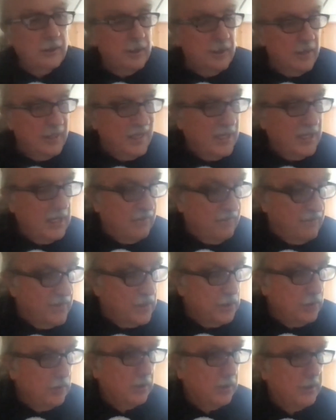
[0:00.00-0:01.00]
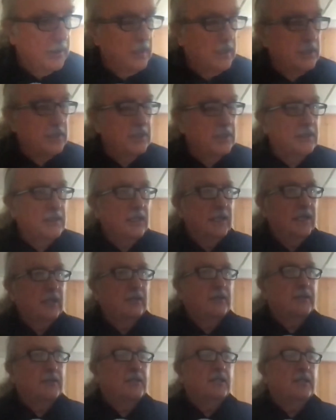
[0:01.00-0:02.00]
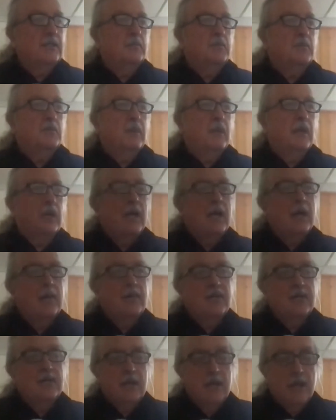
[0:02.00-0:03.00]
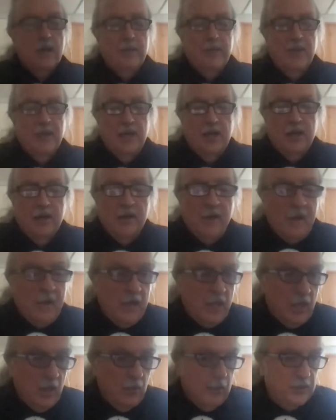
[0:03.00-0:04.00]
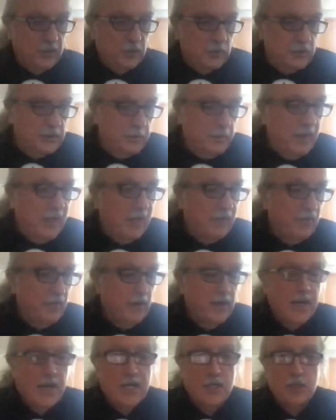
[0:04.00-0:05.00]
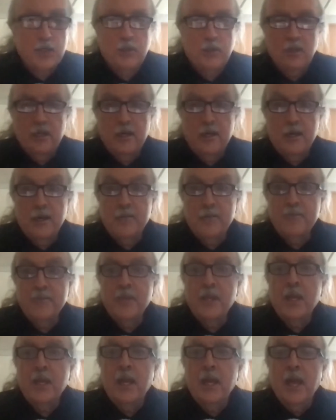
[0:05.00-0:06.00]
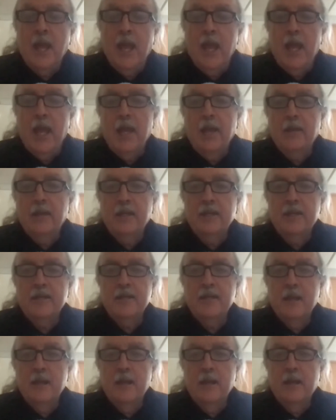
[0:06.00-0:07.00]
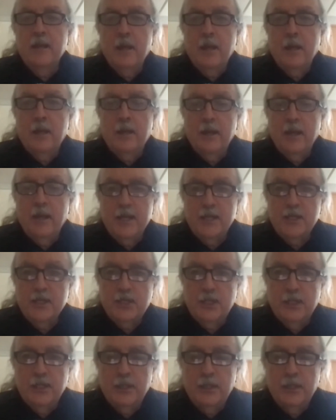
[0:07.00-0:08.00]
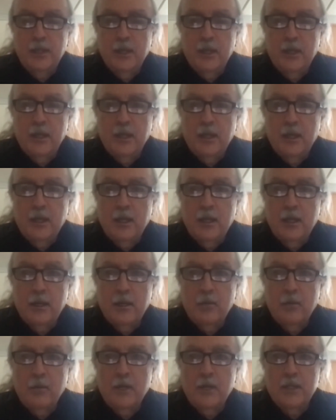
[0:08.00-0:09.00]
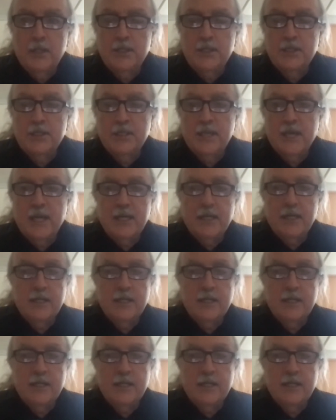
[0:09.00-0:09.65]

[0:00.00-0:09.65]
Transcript: individual Indigenous legal systems, but a common denominator was respect for natural law. And the intention was that